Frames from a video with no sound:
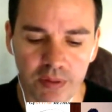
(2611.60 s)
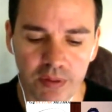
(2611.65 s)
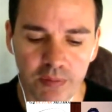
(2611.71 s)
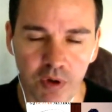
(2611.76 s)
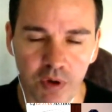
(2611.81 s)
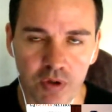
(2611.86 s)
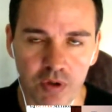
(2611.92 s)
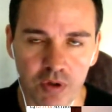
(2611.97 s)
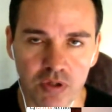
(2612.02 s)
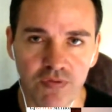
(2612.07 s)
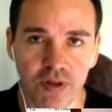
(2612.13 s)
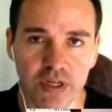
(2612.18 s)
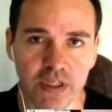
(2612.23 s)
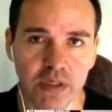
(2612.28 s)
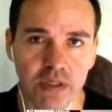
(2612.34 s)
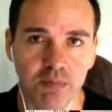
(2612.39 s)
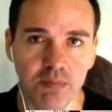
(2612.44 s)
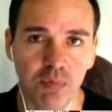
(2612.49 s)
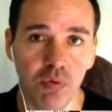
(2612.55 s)
most
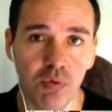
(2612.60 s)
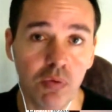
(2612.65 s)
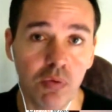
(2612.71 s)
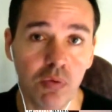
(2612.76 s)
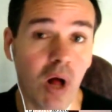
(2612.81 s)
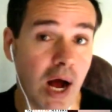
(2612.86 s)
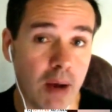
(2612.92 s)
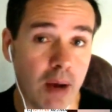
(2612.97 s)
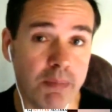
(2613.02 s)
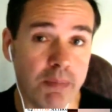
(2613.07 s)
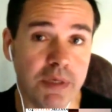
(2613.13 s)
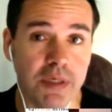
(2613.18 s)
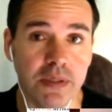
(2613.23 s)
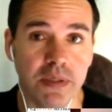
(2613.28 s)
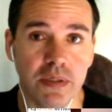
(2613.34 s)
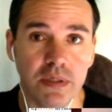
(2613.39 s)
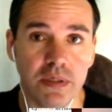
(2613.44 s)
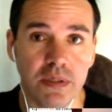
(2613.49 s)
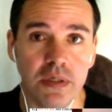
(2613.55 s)
flexible
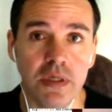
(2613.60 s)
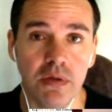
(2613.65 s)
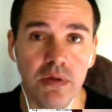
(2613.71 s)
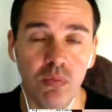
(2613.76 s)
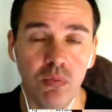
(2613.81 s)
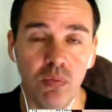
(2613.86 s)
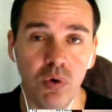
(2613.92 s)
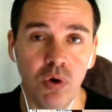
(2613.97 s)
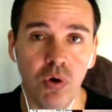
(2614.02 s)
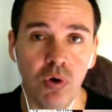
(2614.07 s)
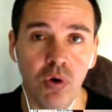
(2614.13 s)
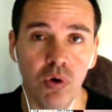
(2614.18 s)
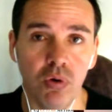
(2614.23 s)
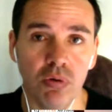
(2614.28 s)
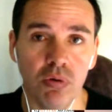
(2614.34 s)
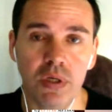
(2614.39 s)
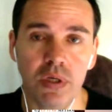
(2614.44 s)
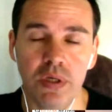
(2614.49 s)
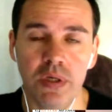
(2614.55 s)
armies in the
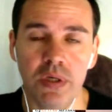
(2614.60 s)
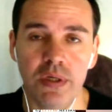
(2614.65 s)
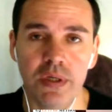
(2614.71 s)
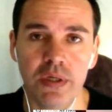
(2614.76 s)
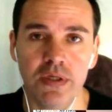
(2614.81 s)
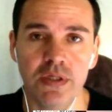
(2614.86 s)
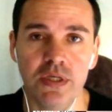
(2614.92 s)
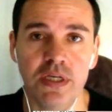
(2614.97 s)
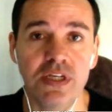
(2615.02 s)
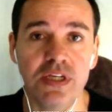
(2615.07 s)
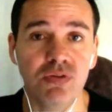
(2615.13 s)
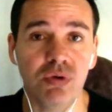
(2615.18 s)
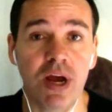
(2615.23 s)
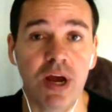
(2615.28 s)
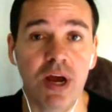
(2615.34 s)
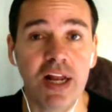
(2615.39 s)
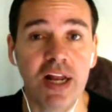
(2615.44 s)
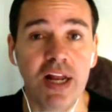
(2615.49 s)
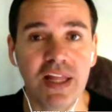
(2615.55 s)
world is the
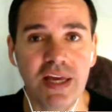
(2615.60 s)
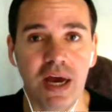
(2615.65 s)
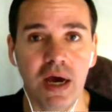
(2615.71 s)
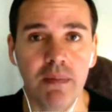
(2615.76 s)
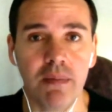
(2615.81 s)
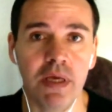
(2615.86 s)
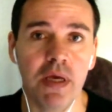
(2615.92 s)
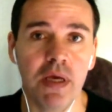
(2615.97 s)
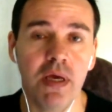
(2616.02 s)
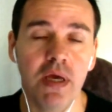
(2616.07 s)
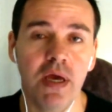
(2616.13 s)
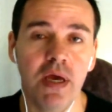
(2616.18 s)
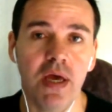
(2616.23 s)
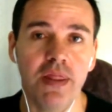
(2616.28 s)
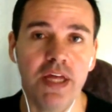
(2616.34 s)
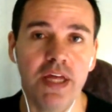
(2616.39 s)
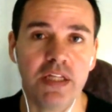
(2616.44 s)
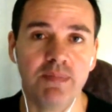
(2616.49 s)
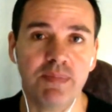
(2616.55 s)
Israeli army,
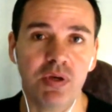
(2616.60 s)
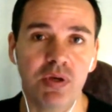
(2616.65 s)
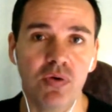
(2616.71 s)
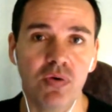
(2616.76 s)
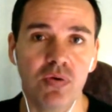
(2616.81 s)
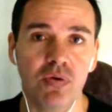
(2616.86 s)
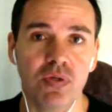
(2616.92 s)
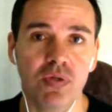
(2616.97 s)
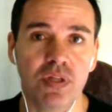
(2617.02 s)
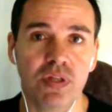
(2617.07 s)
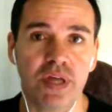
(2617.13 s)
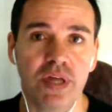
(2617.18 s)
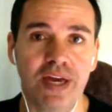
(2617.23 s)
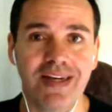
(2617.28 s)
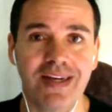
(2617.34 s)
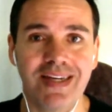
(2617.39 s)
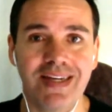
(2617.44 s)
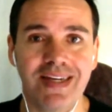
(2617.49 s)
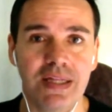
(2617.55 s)
and that's because
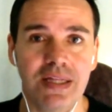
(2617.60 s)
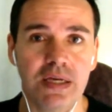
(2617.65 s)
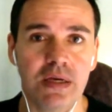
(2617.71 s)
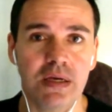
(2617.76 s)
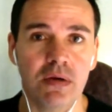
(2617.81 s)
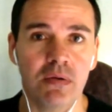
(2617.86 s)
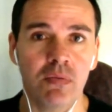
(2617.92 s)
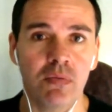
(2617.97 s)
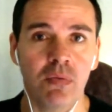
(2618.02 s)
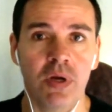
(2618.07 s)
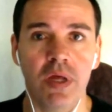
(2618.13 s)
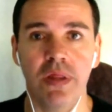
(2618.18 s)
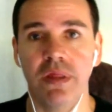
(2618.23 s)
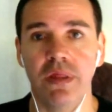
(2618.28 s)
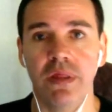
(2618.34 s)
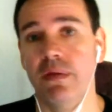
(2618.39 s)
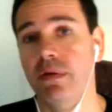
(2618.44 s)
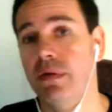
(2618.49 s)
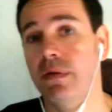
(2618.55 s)
they are dealing with,